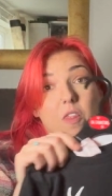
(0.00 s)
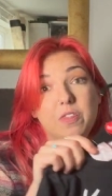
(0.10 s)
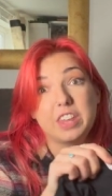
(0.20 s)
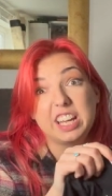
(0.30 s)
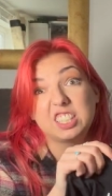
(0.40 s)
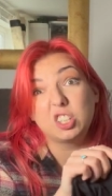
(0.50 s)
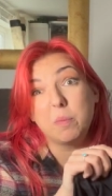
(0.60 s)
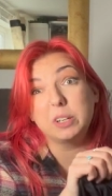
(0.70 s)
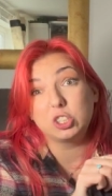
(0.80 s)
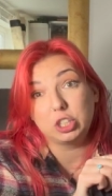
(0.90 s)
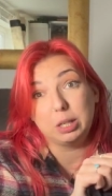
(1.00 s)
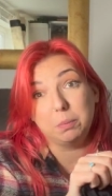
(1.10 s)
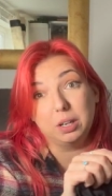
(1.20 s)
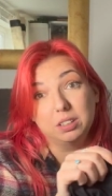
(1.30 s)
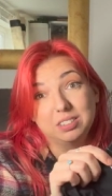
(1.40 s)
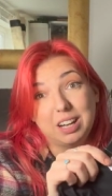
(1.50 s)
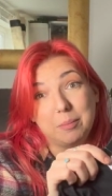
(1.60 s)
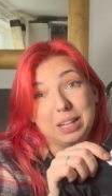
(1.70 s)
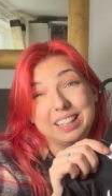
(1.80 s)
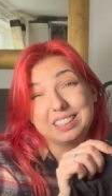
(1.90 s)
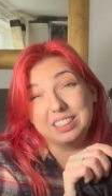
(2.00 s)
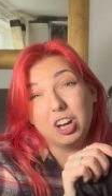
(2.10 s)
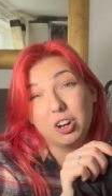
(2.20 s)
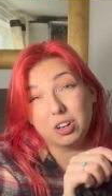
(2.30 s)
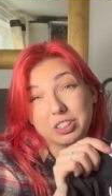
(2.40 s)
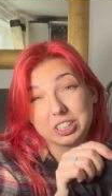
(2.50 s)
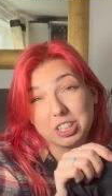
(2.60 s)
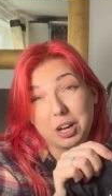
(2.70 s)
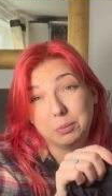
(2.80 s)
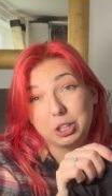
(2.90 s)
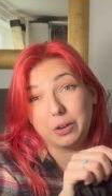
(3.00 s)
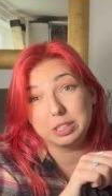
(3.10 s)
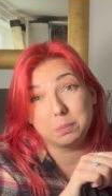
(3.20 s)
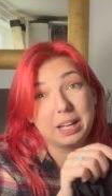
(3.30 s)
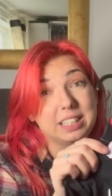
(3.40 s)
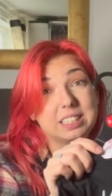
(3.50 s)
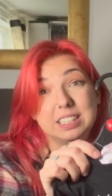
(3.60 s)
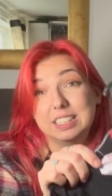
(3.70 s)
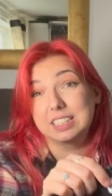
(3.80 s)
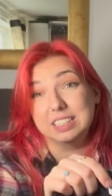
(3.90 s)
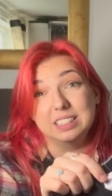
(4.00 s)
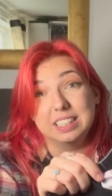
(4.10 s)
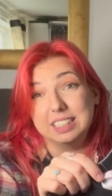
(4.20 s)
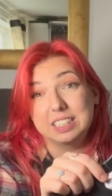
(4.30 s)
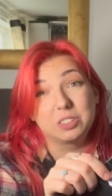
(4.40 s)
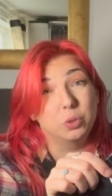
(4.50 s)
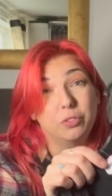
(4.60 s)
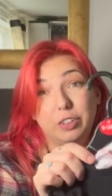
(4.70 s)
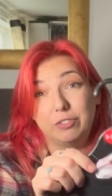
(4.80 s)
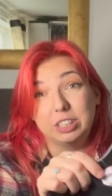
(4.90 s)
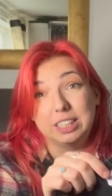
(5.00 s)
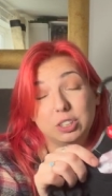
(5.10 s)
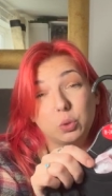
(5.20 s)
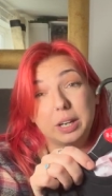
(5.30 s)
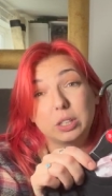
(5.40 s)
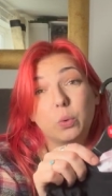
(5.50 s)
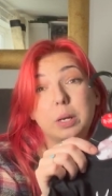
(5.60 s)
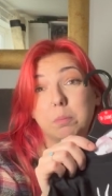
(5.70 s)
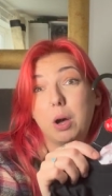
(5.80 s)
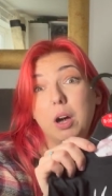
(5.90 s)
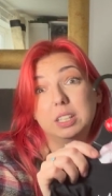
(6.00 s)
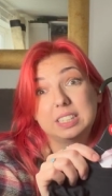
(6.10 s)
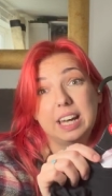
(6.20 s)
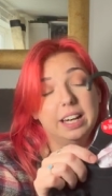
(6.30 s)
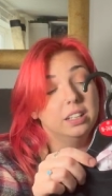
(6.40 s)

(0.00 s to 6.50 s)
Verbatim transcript: they're so much cheaper. I mean, a lot of the time you go into places and it's sort of 15, 20 quid per set.